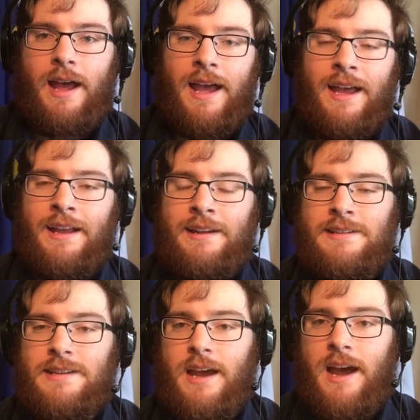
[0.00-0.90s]

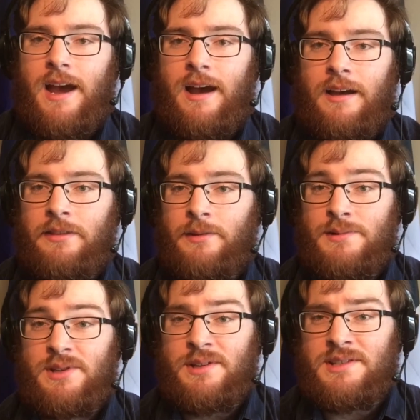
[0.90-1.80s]
and the
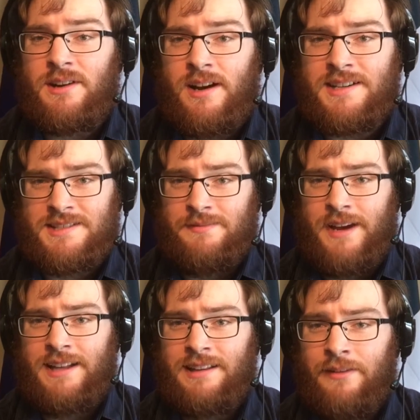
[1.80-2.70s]
results are awesome.
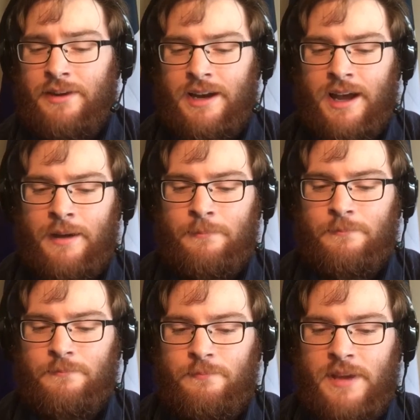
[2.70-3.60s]
I love it.
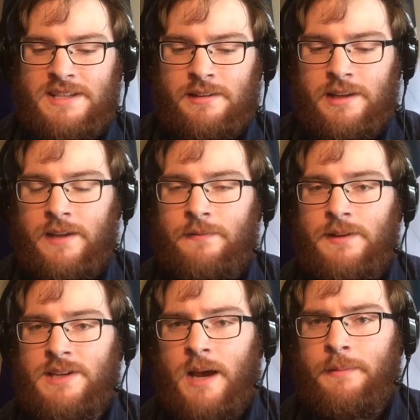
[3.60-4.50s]
Basically, if
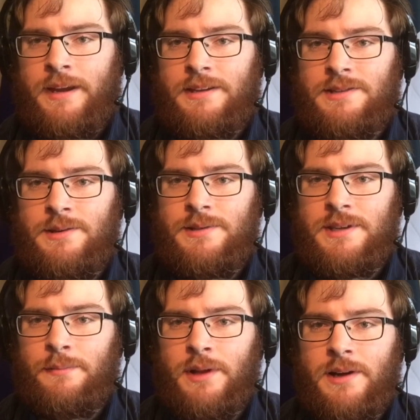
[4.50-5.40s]
you top deck 2
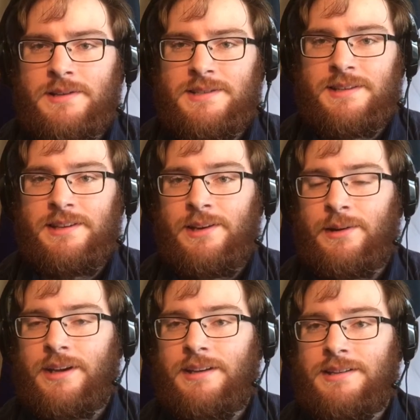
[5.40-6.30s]
Templars, then you
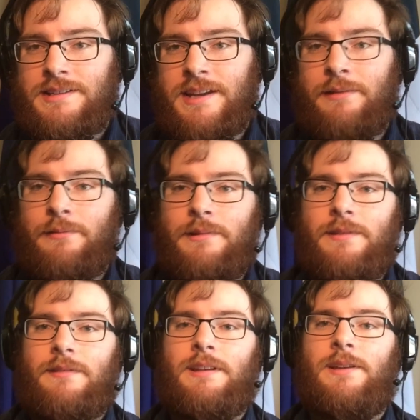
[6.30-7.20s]
can set
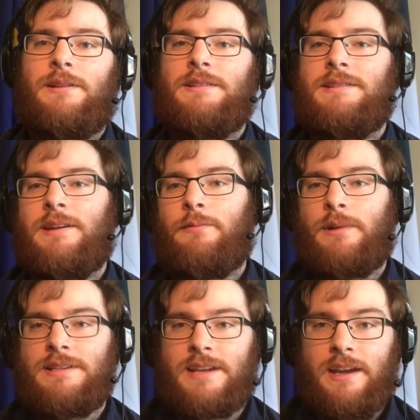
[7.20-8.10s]

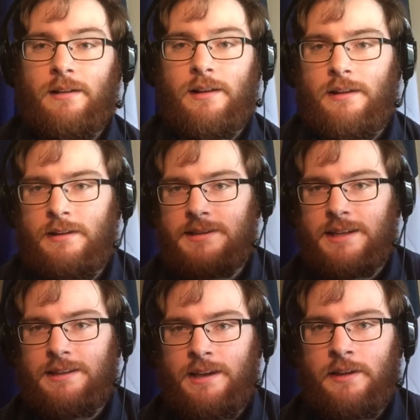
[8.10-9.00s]
one scale,
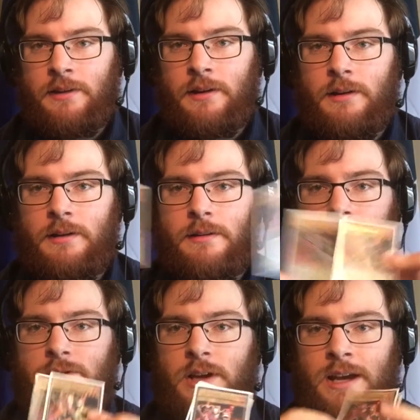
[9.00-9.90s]
set the other,
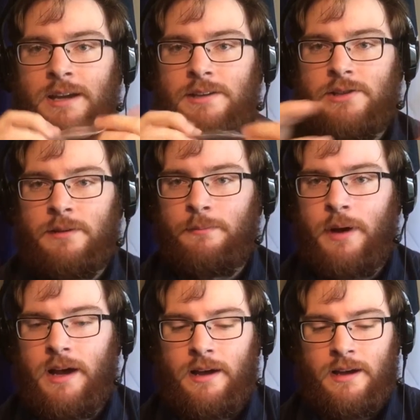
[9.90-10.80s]

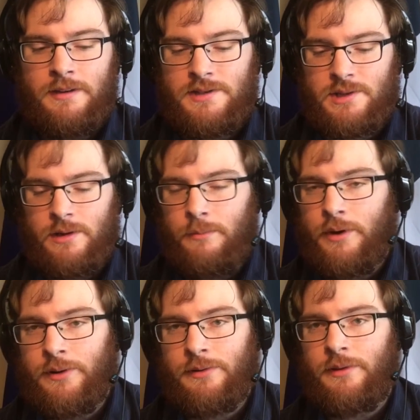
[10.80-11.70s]
destroy them
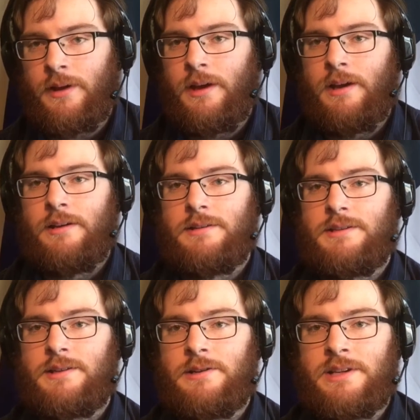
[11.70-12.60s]
both to
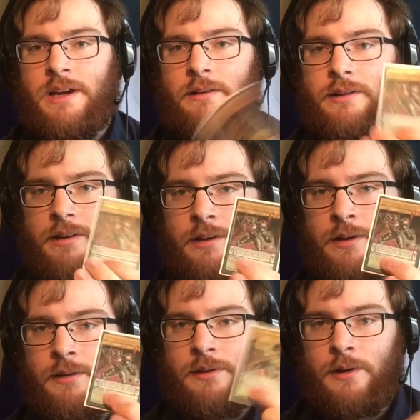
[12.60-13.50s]
search out
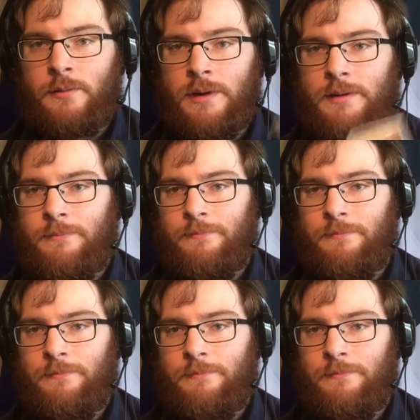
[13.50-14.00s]
your third one,